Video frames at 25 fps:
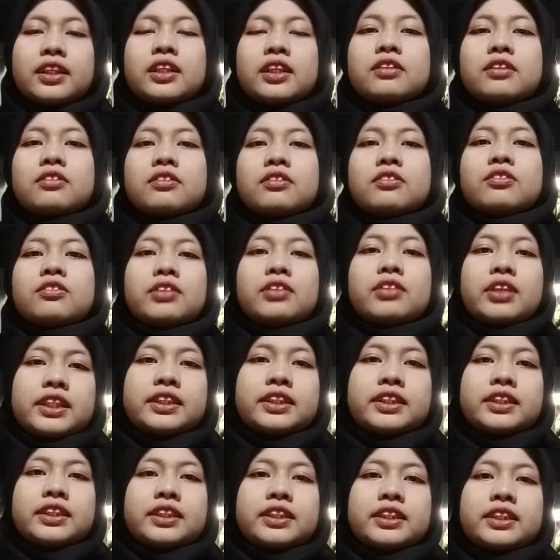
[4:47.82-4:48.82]
risk
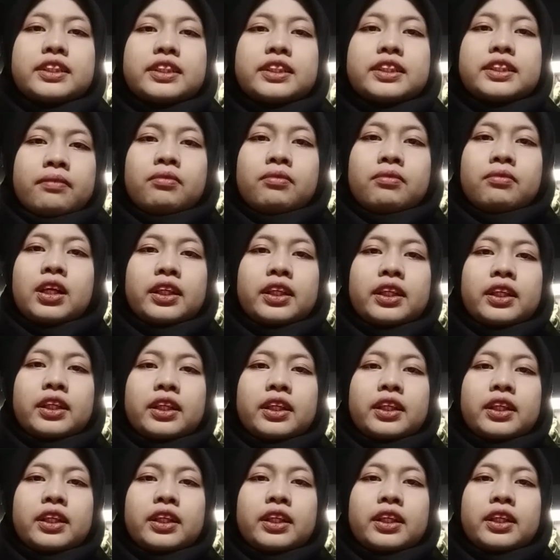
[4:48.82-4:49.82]
and market
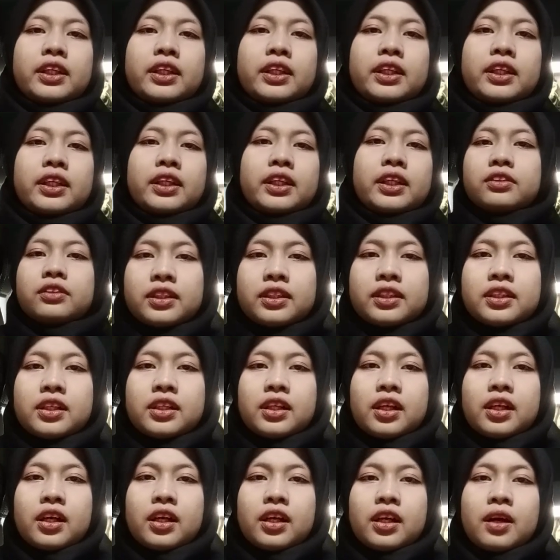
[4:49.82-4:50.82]
trends.
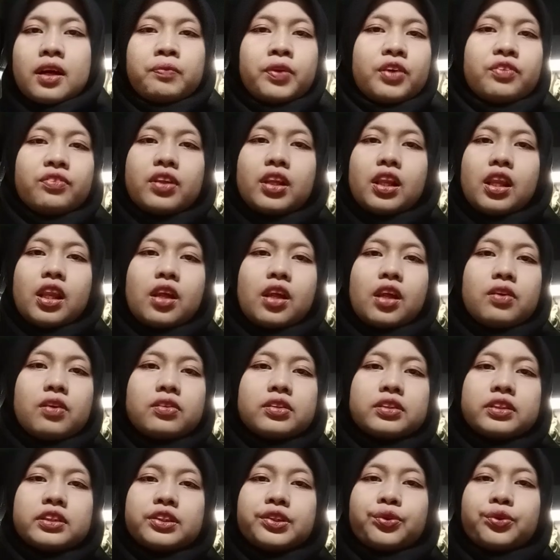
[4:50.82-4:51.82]
Approved loans
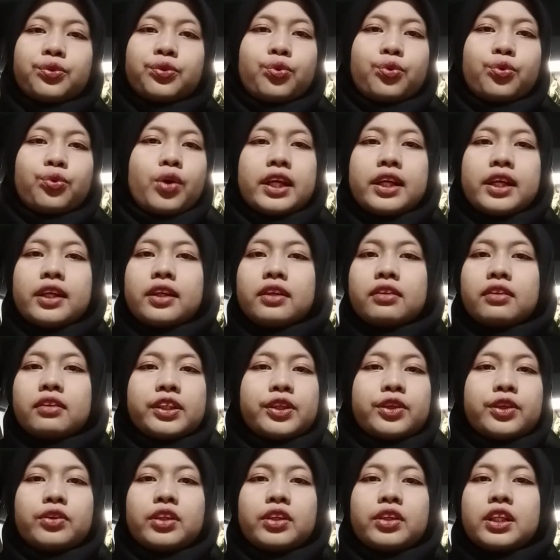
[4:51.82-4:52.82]
require
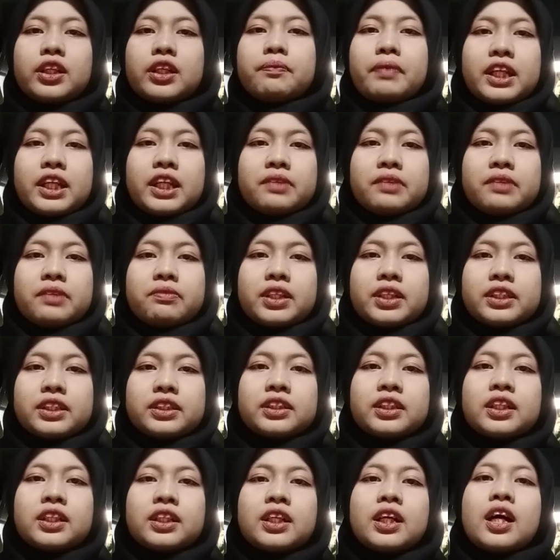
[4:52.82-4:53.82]
regular payments
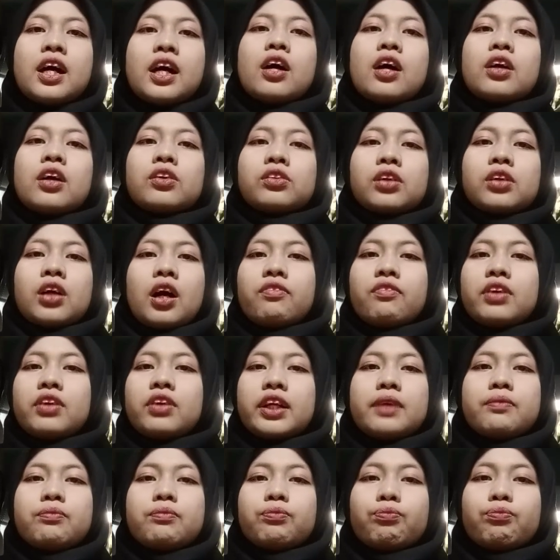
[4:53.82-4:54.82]

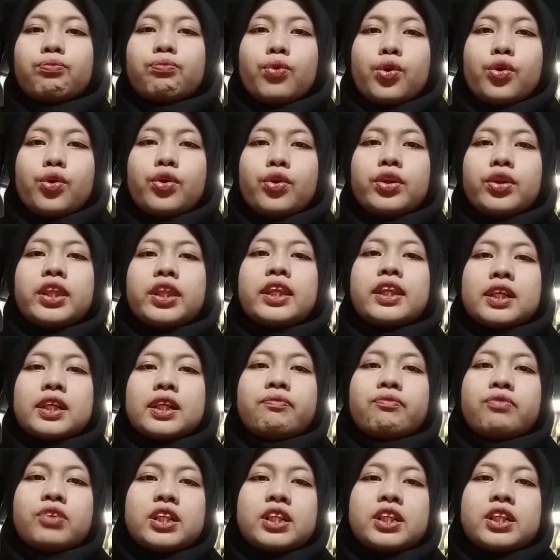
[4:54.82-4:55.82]
covering both the
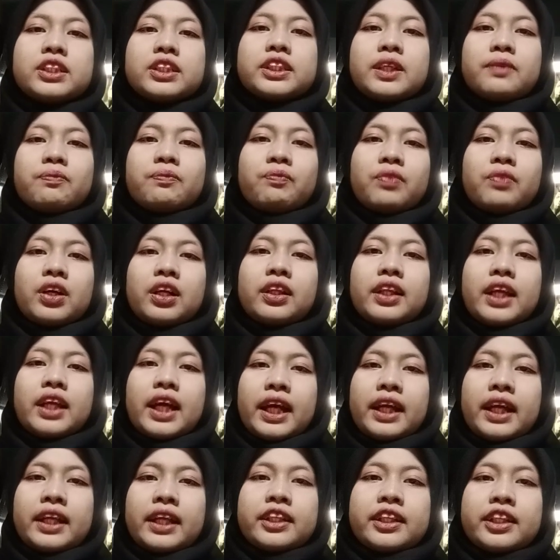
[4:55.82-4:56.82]
principal and
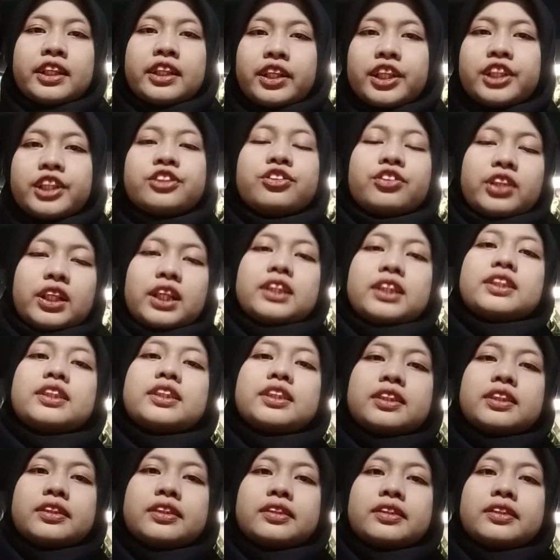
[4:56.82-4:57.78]
the interest.